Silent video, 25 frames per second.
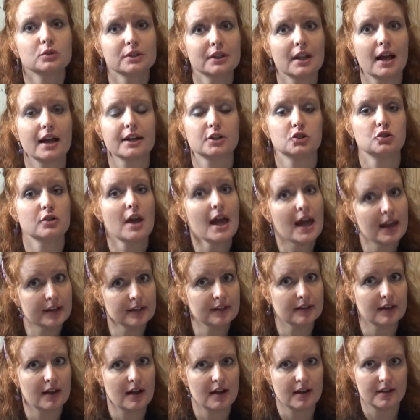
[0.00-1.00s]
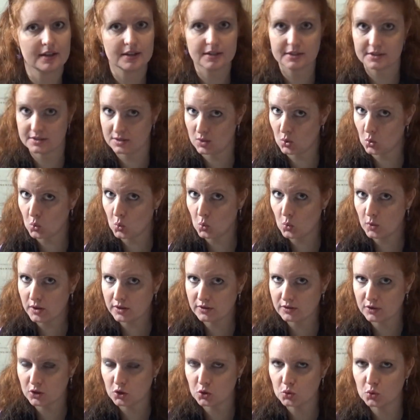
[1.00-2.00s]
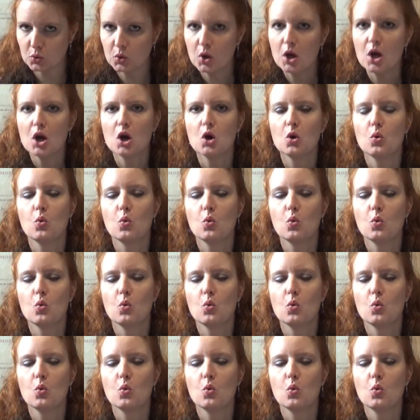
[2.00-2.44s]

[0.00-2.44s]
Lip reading: would like to analyze with you